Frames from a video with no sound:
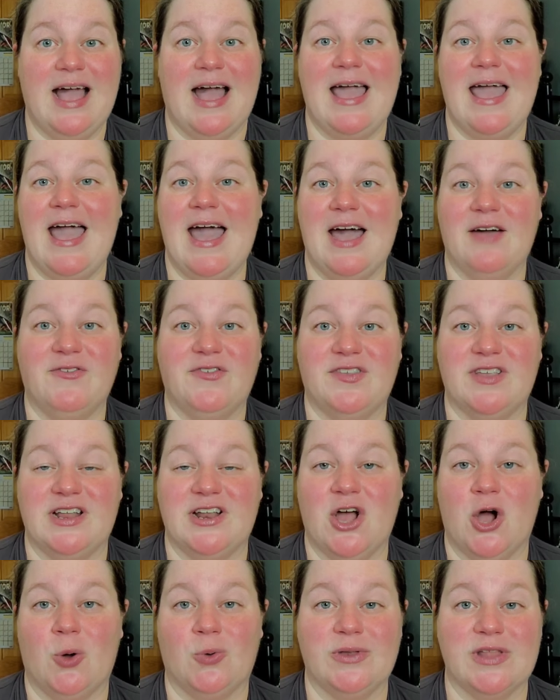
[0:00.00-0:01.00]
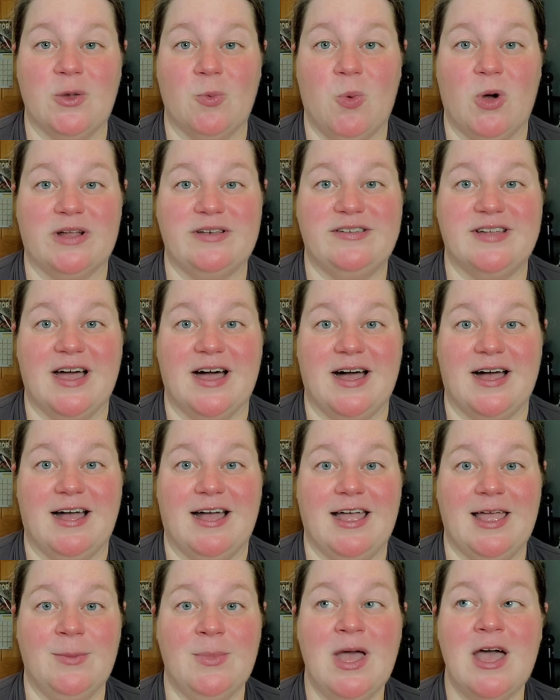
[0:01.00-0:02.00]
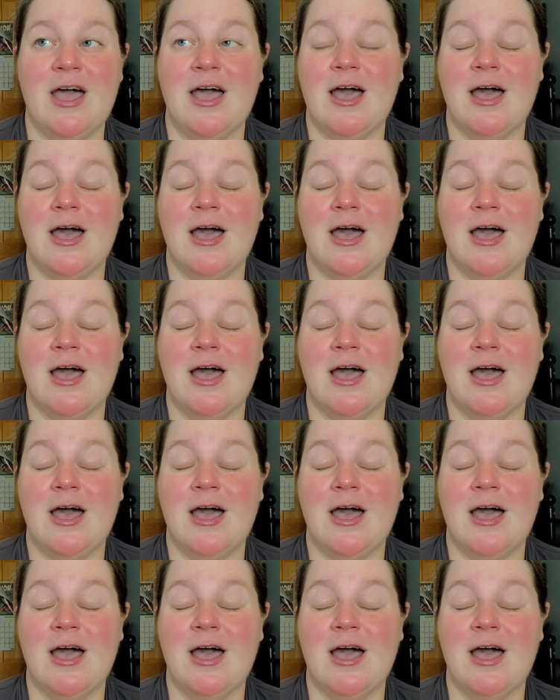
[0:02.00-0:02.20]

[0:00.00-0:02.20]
I have seen it only one time,